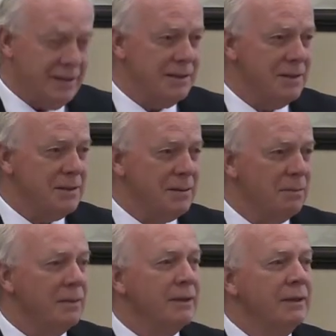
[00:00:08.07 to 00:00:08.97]
see
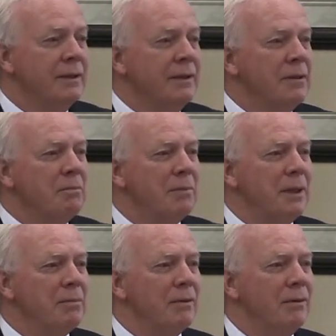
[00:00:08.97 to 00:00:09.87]
some
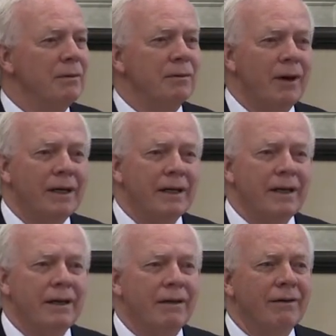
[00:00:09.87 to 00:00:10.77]
people right
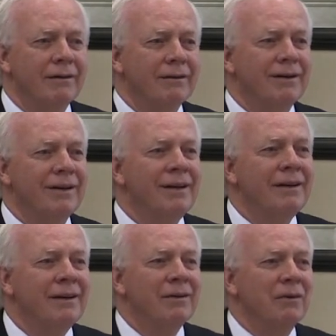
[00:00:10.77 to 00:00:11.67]
now who
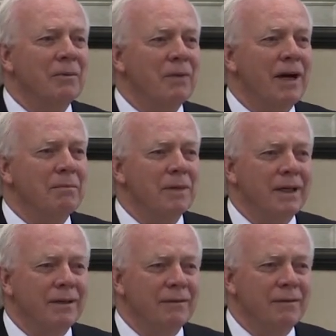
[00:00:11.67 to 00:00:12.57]
remind
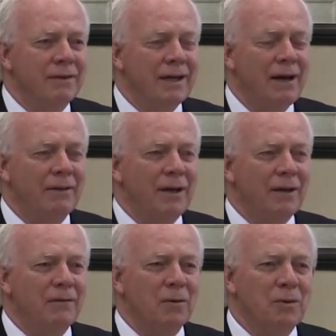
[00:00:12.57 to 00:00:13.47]
me of how
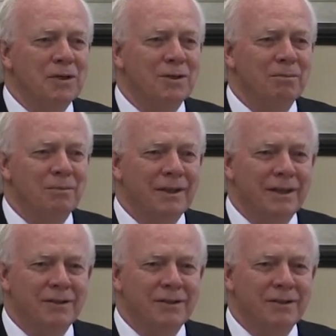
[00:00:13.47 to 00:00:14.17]
thankful we should be.